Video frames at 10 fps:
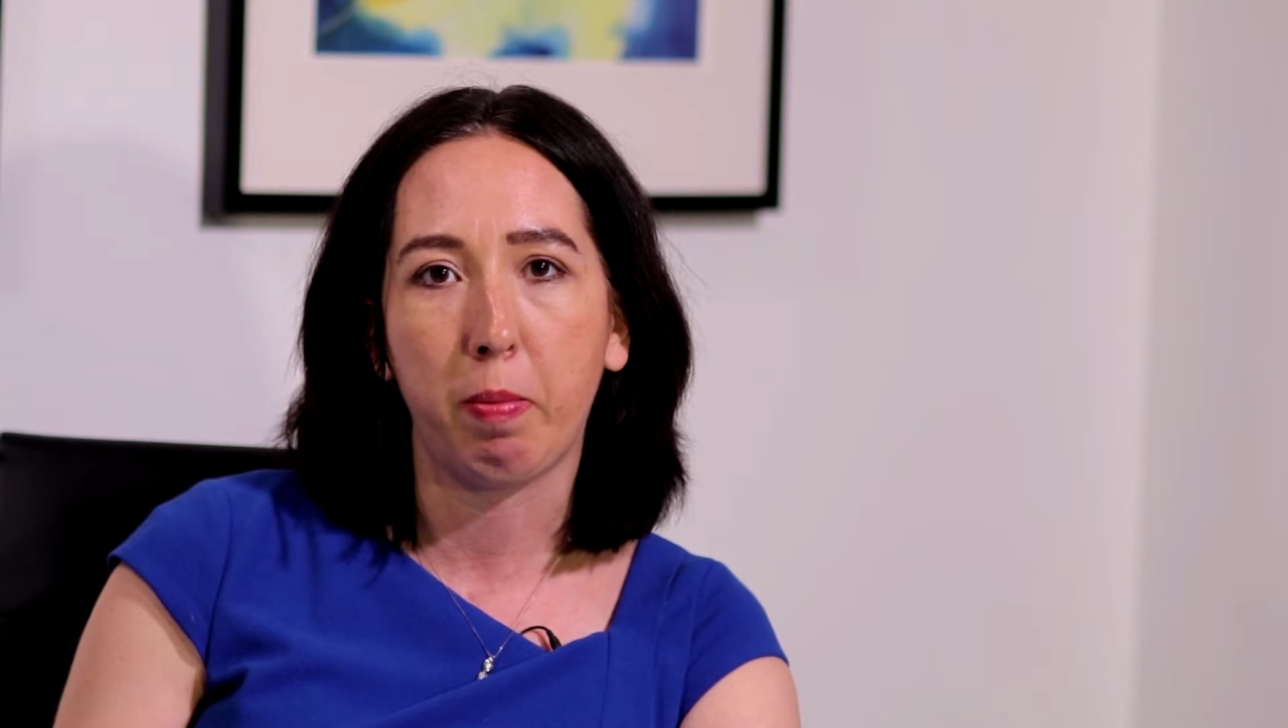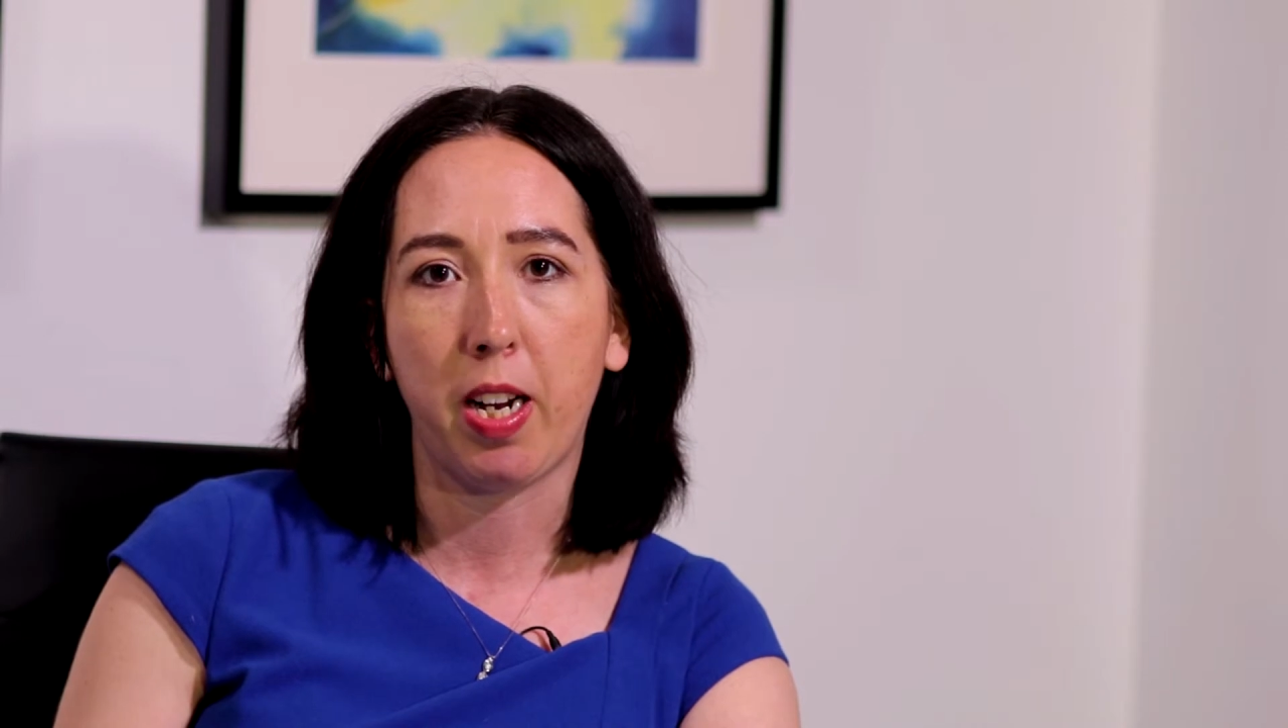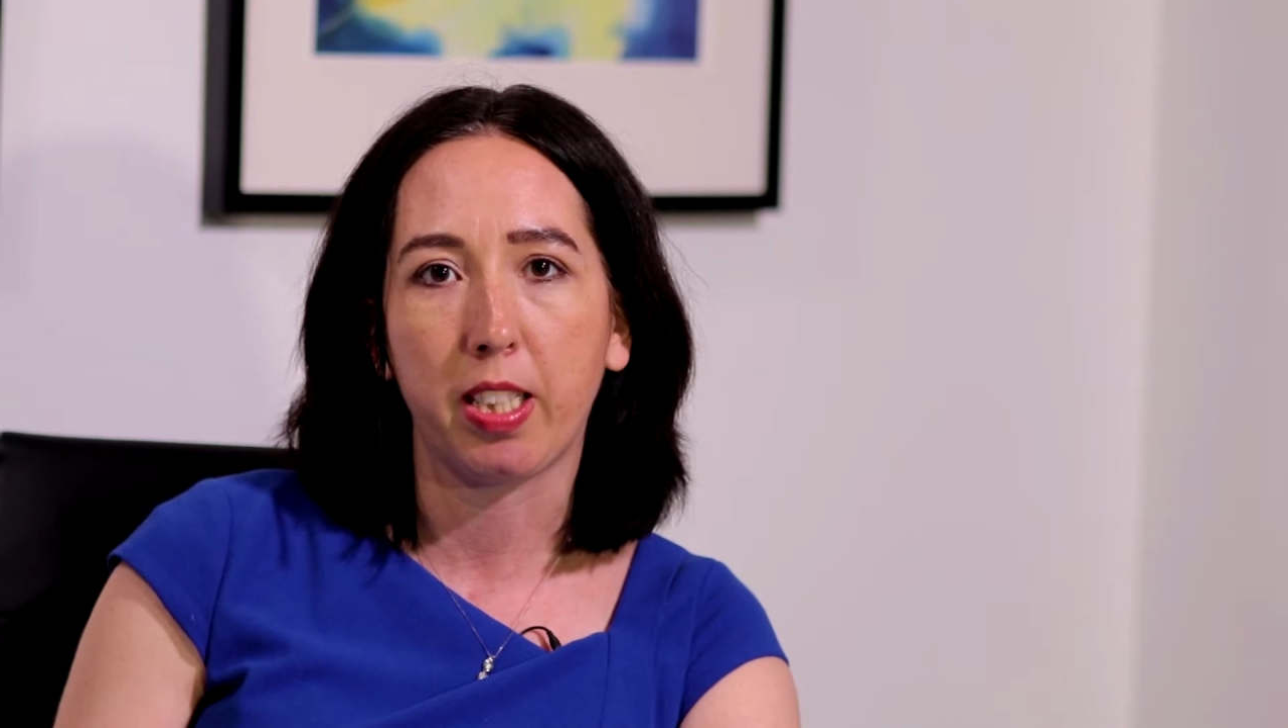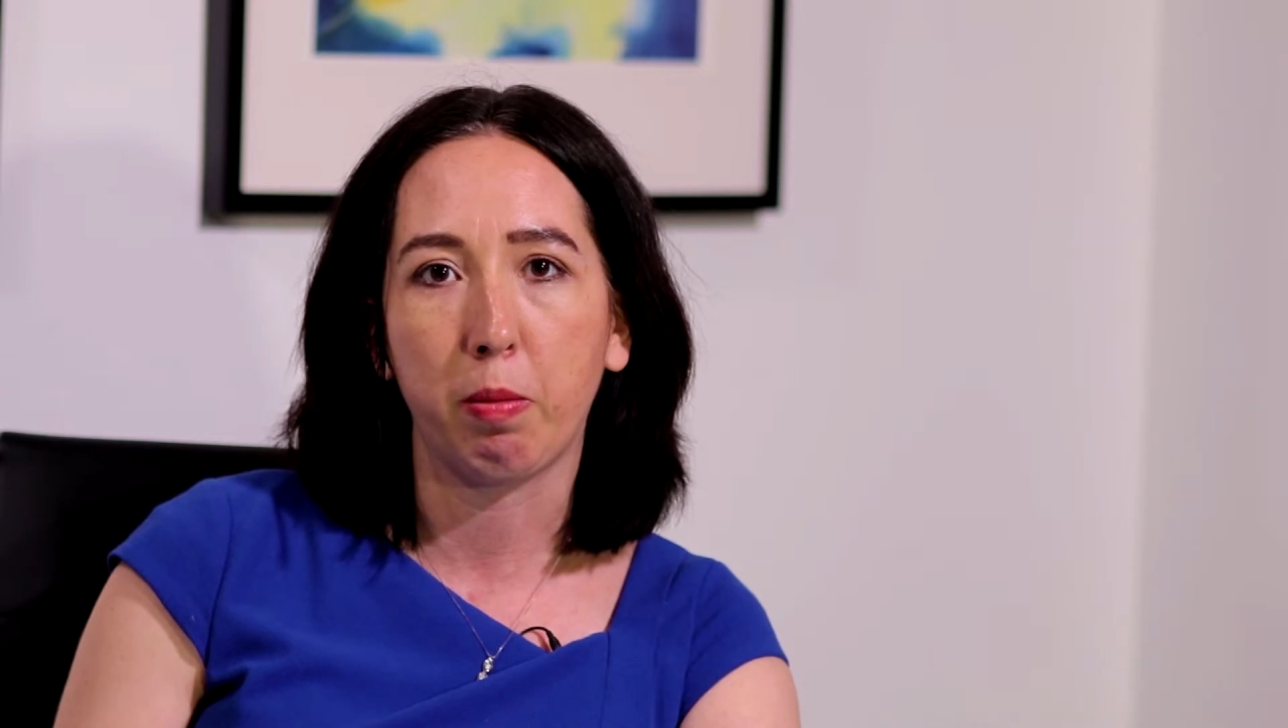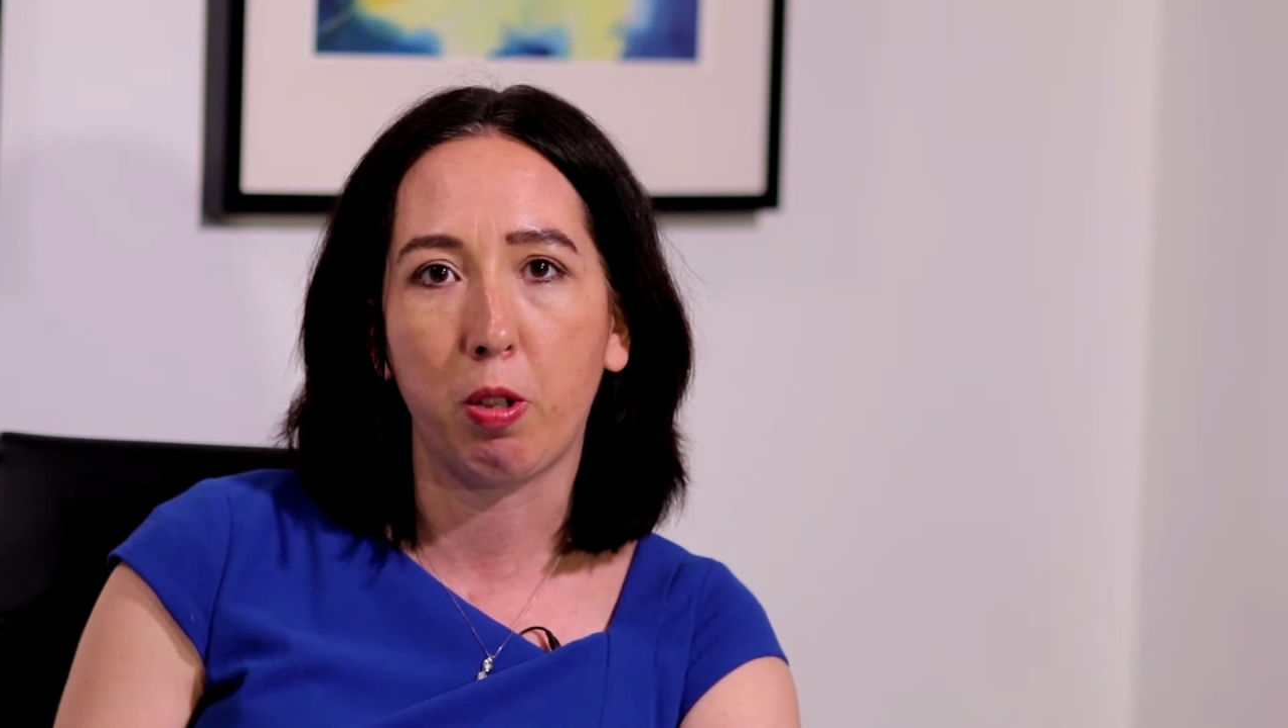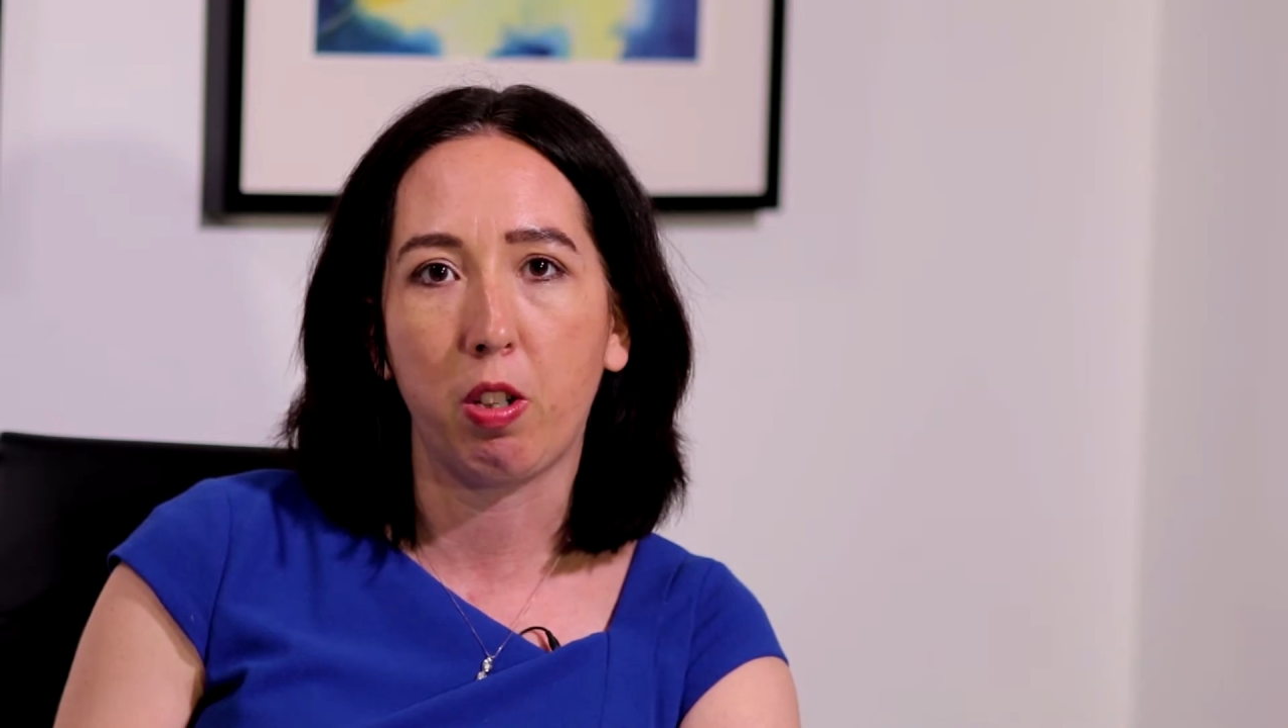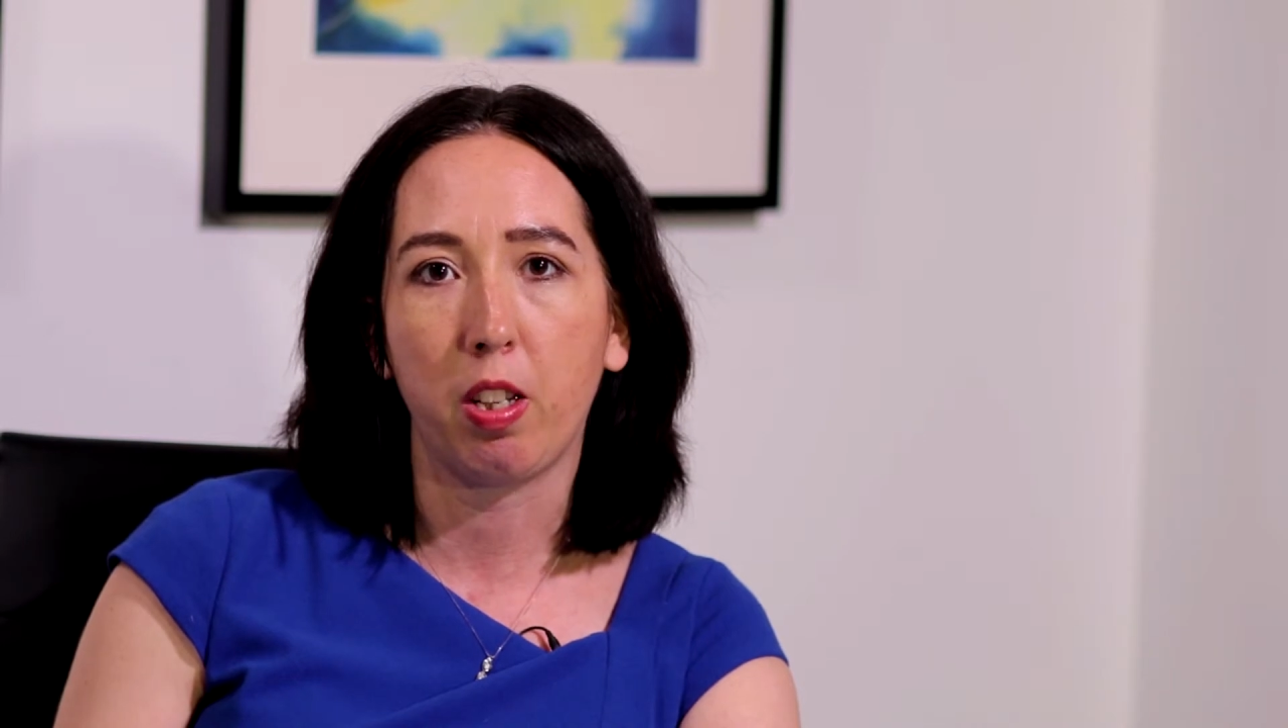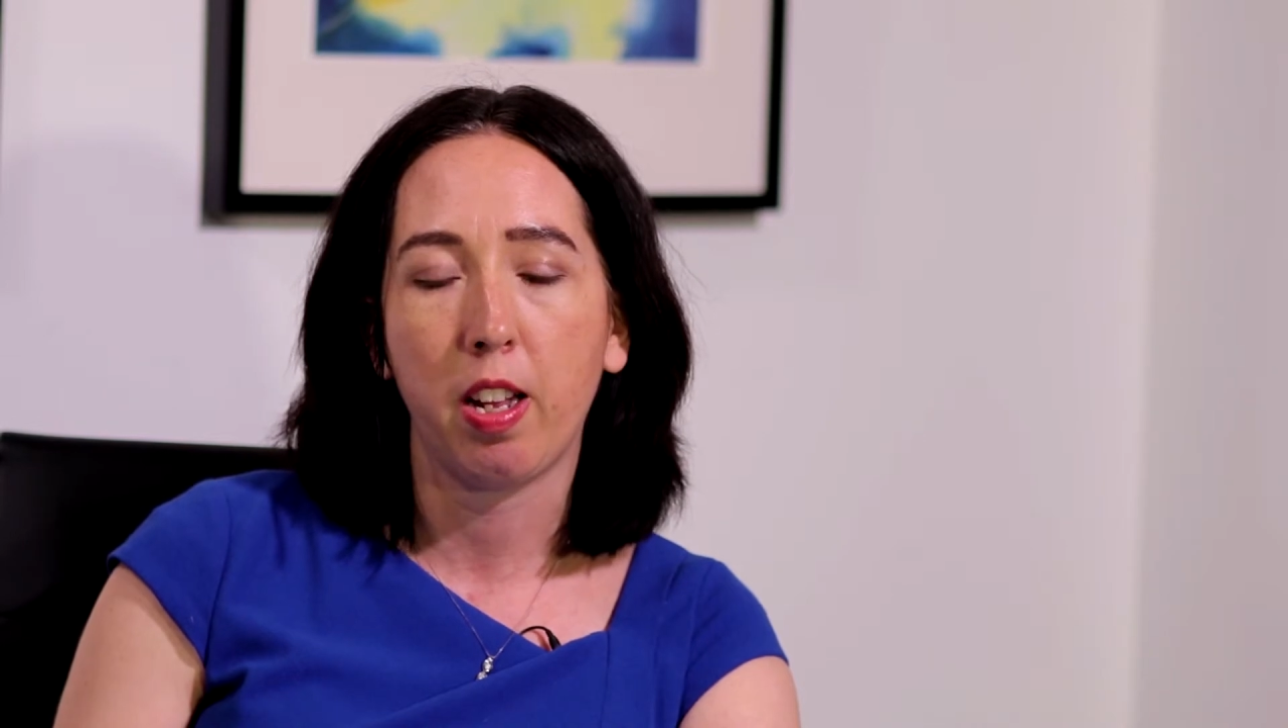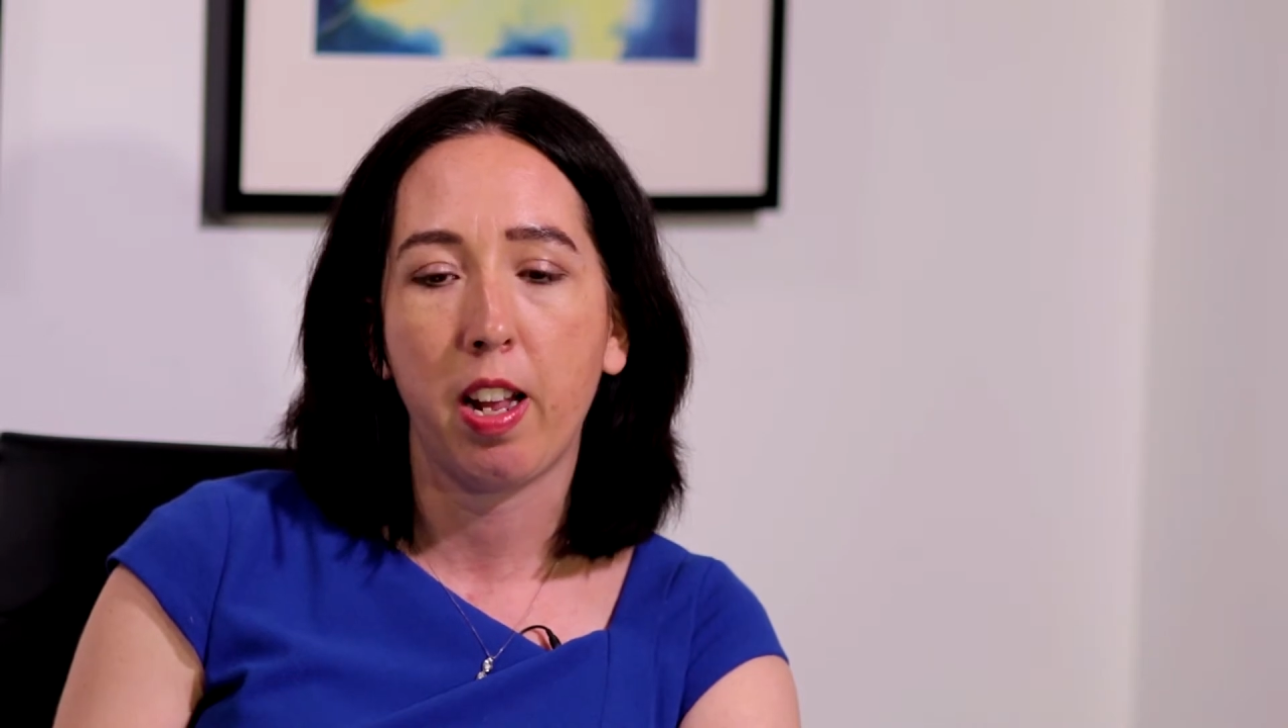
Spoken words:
possible.